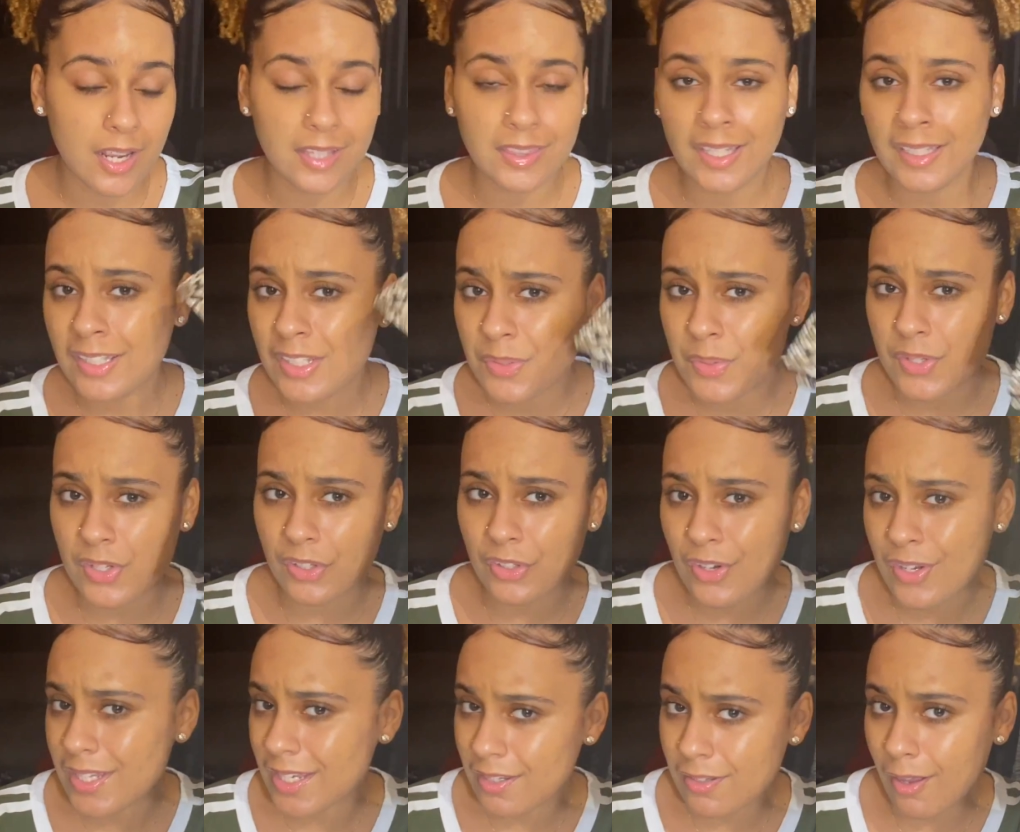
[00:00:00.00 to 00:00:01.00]
think this was under
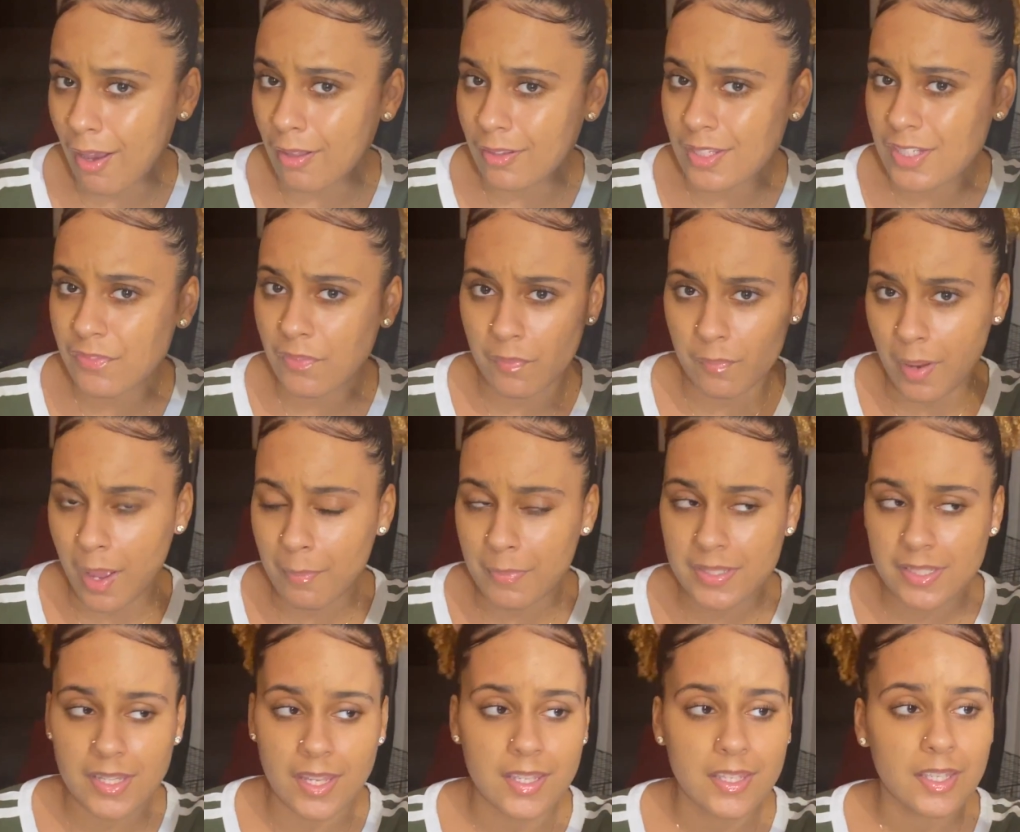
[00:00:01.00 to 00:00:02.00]
$10 if I'm not
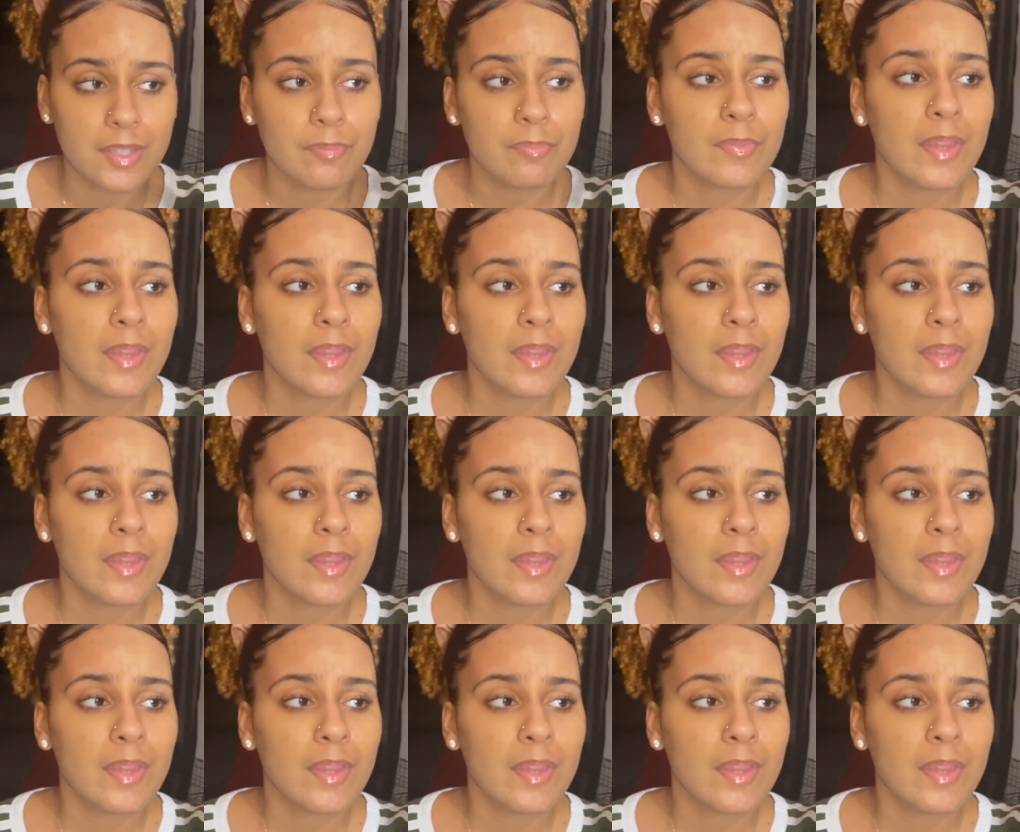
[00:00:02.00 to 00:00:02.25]
mistaken.